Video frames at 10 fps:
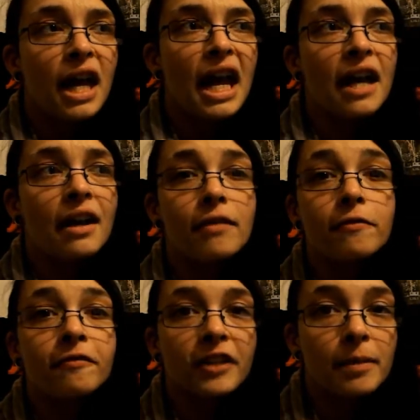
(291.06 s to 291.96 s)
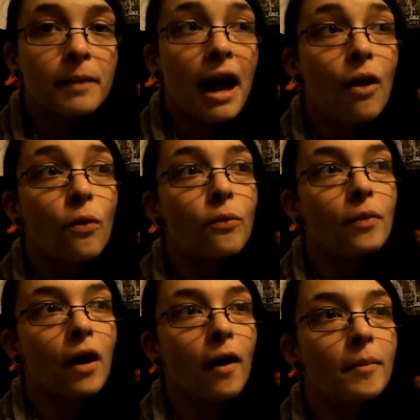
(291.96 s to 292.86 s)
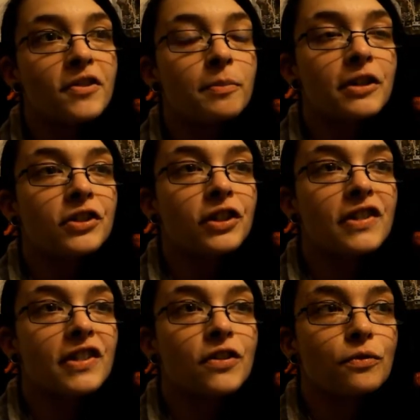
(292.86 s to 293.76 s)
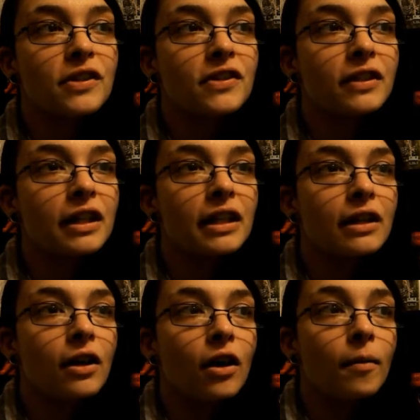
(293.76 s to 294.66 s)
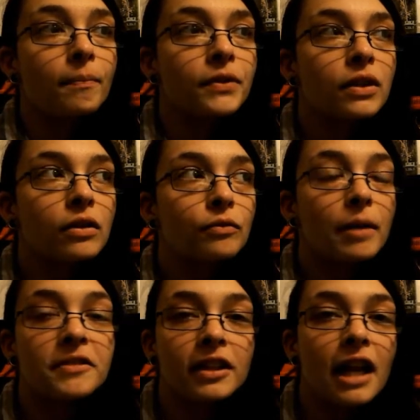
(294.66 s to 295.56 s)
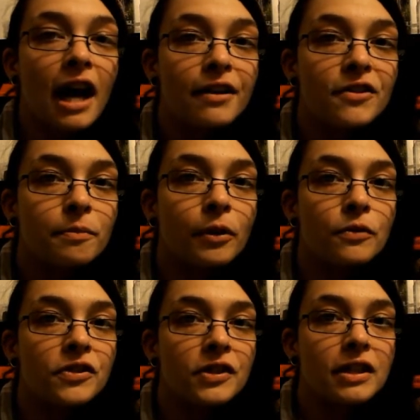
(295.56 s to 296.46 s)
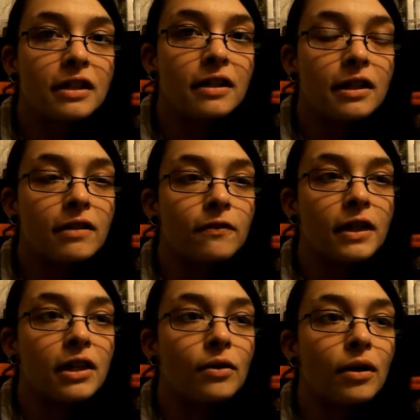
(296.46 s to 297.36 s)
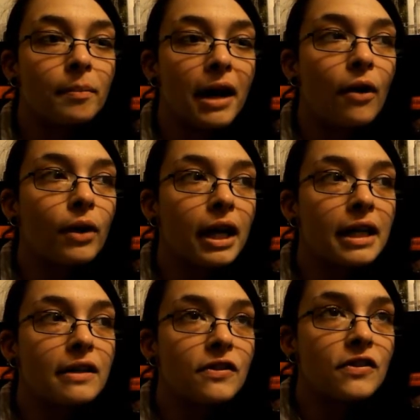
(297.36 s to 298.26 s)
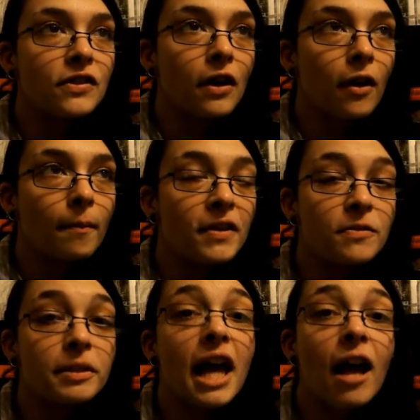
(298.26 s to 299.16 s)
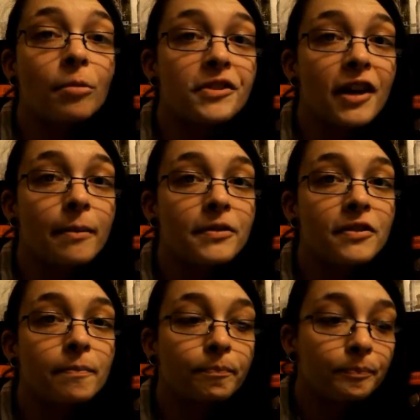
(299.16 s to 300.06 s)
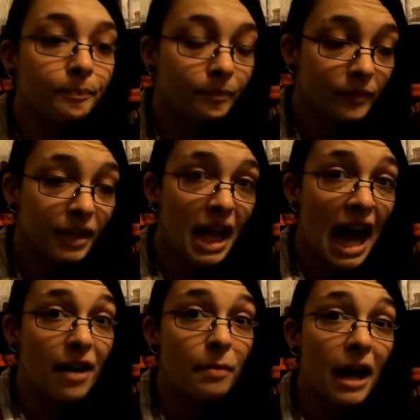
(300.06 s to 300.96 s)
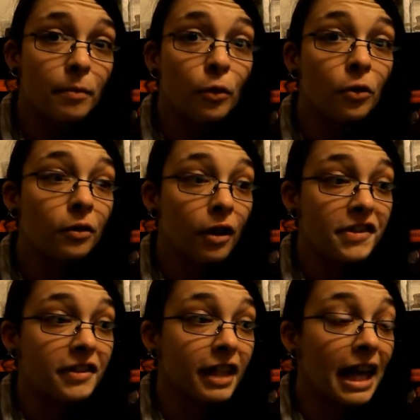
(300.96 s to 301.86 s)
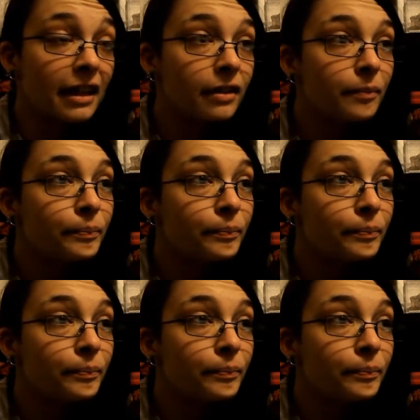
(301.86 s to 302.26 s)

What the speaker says: And I flip out, especially since recently Reptiliatus posted the video about his big albiceps had a bad molt and lost a leg.